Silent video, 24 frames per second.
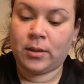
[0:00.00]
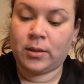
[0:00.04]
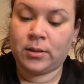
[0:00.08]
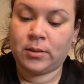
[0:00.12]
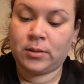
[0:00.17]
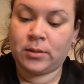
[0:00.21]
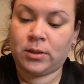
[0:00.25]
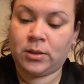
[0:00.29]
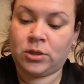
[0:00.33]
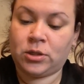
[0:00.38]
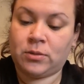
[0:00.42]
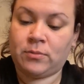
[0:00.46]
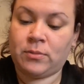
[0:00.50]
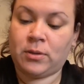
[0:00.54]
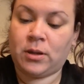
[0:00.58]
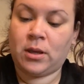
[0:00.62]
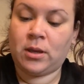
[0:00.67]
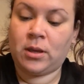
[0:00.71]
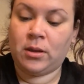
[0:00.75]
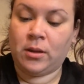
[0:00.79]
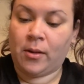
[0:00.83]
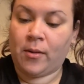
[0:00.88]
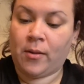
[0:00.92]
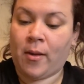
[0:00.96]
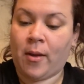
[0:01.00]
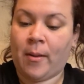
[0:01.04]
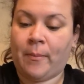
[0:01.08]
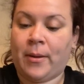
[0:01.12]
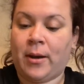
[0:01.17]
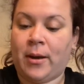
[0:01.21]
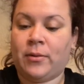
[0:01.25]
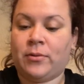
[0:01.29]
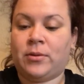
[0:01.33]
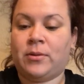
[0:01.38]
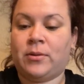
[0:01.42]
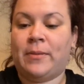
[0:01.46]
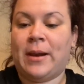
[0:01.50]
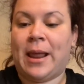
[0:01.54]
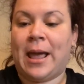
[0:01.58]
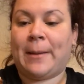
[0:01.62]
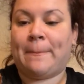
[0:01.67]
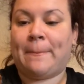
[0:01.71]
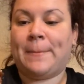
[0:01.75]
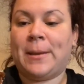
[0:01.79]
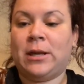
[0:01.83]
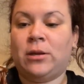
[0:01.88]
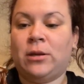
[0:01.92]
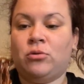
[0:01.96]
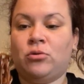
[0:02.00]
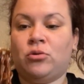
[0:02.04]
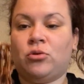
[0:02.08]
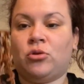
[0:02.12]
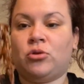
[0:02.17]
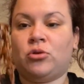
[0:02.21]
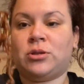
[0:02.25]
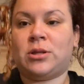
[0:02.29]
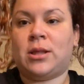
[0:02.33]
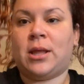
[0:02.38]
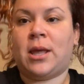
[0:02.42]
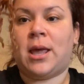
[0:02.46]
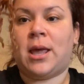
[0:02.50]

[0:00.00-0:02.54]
teaching me about the black bean noodles and the